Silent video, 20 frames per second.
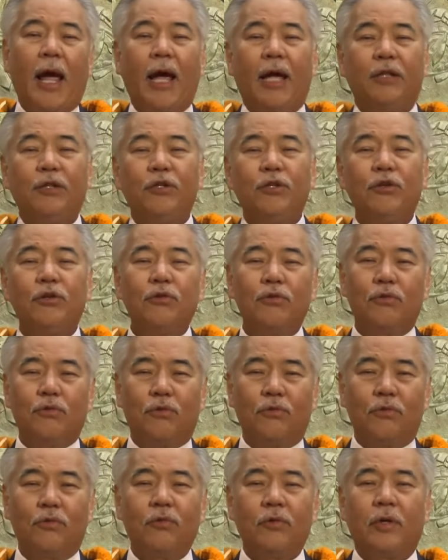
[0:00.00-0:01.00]
And
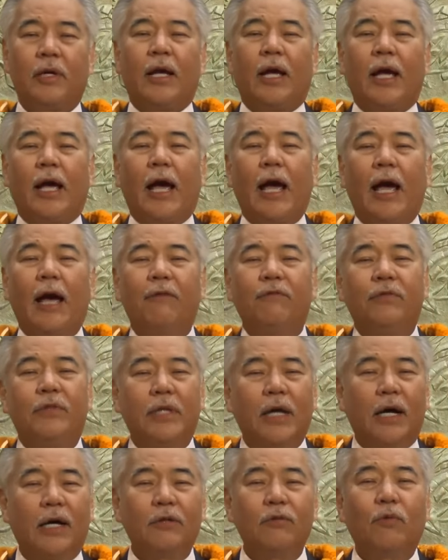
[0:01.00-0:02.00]
you
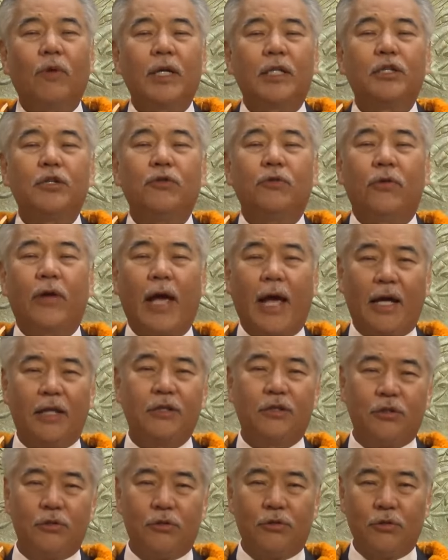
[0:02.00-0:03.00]
have done what you've
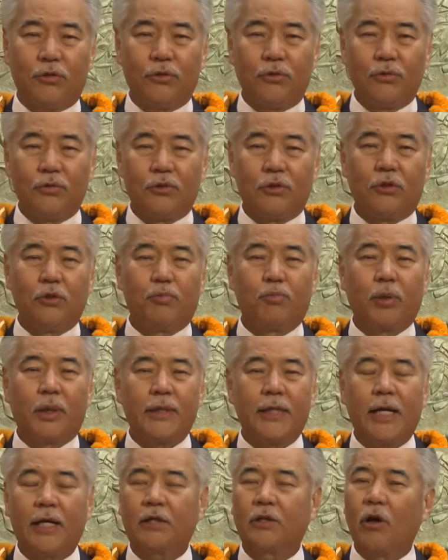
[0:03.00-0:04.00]
had to do to
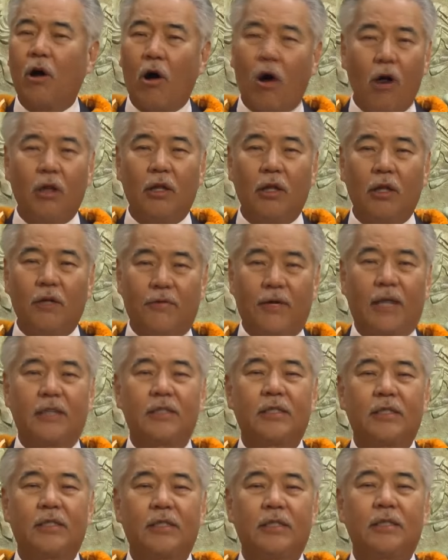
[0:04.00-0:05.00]
protect all of
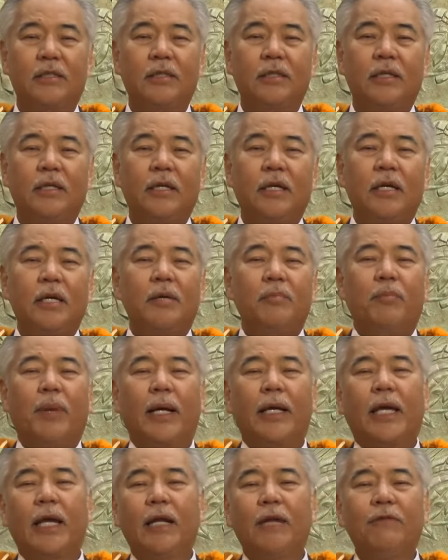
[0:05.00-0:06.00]
us
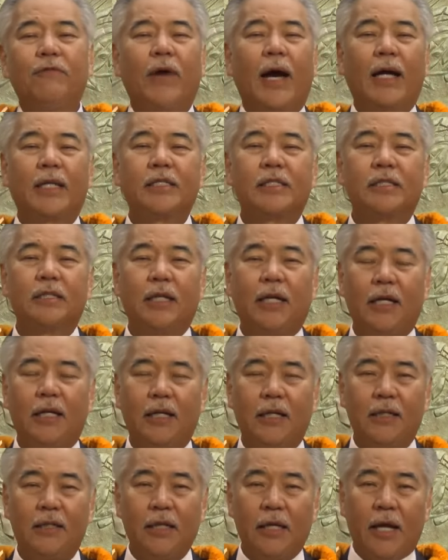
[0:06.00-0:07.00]
by getting
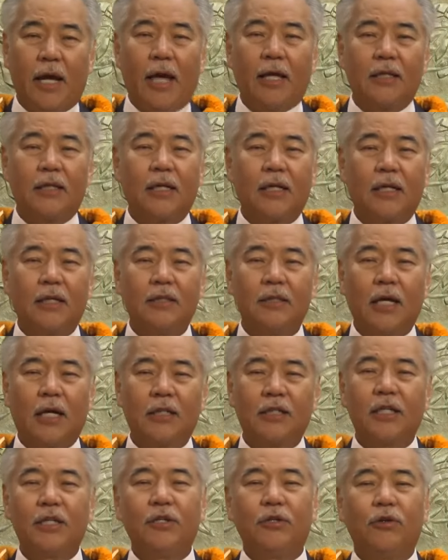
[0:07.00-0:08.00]
vaccinated and
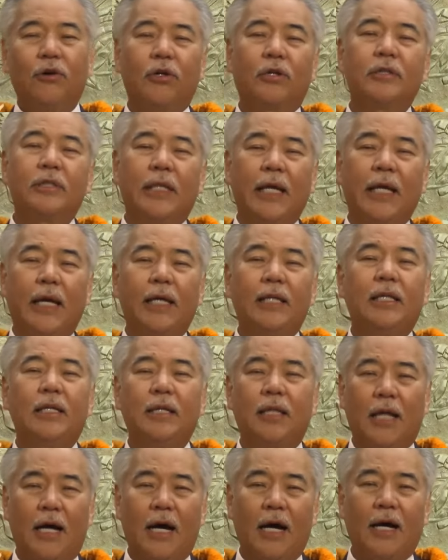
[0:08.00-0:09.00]
conducting your
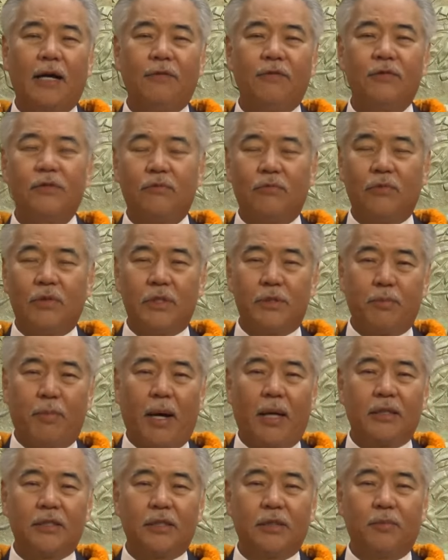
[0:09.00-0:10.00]
daily lives
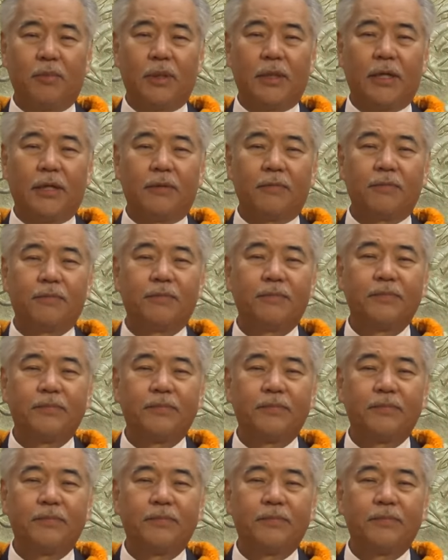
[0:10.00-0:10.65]
responsibly.